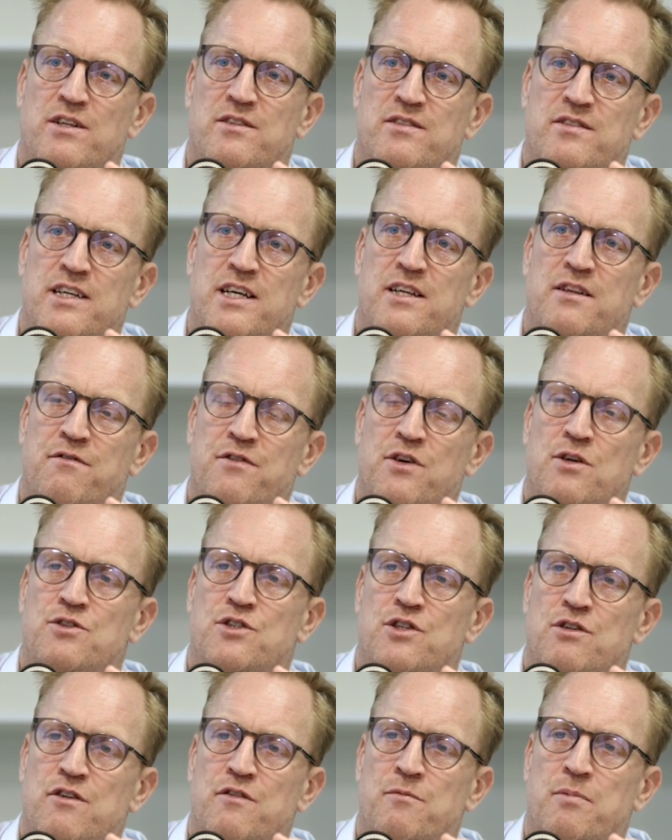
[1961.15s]
see the
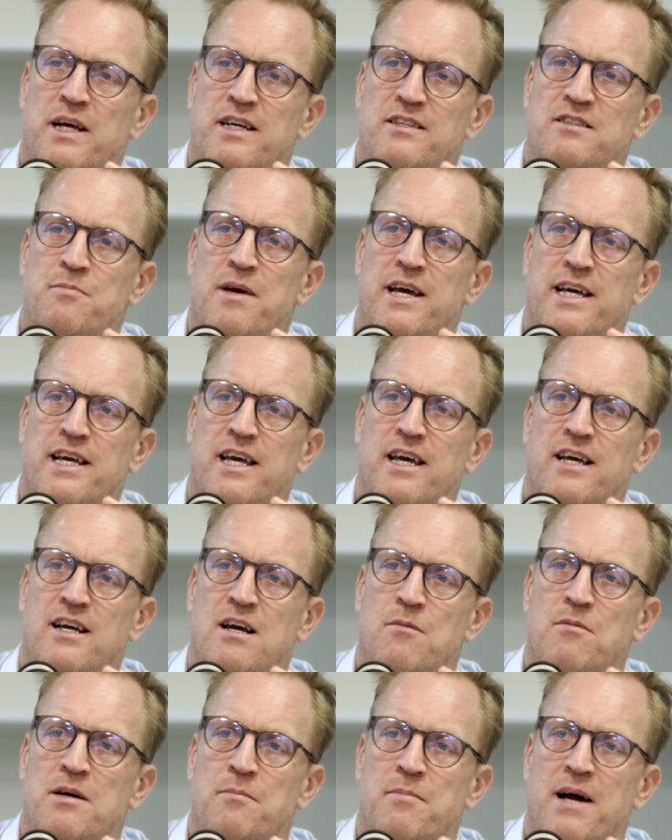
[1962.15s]
future of placemaking
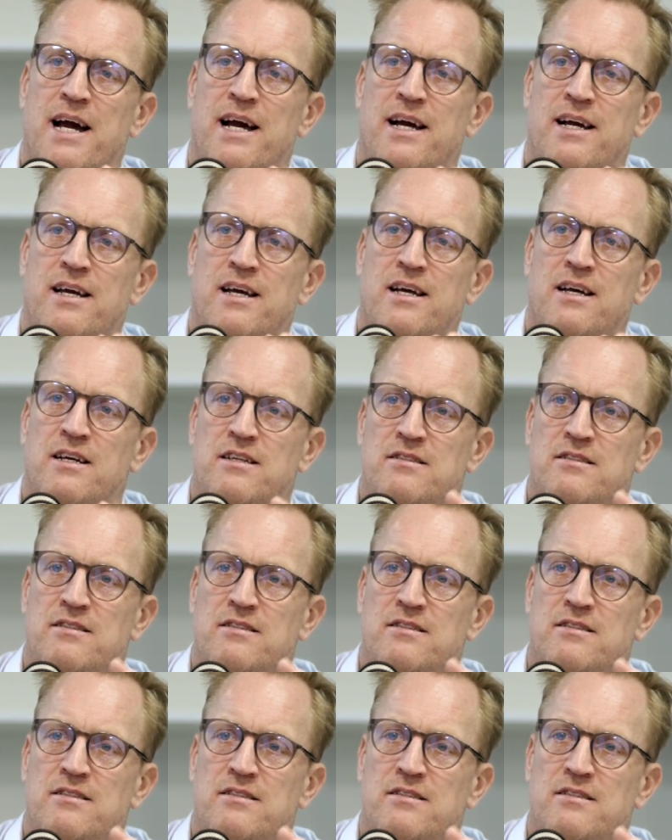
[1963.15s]
coming back